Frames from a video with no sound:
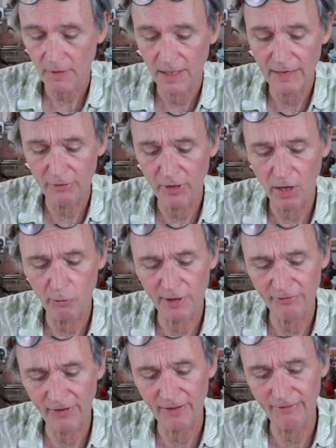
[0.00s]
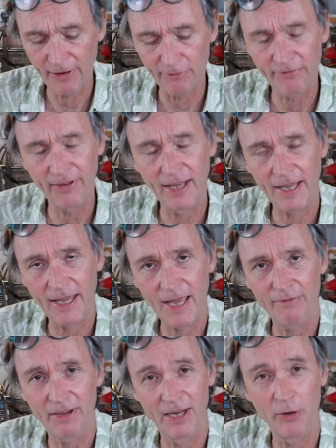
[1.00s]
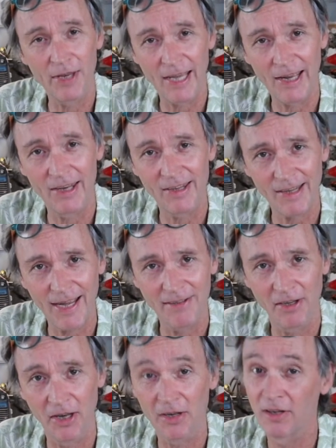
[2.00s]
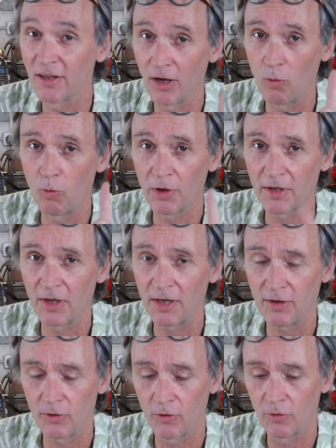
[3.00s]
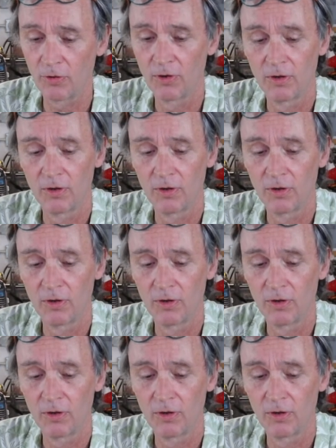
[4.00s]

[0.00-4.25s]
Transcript: Even though it was felt fairly heavy, it only had sand in it. So what did I do?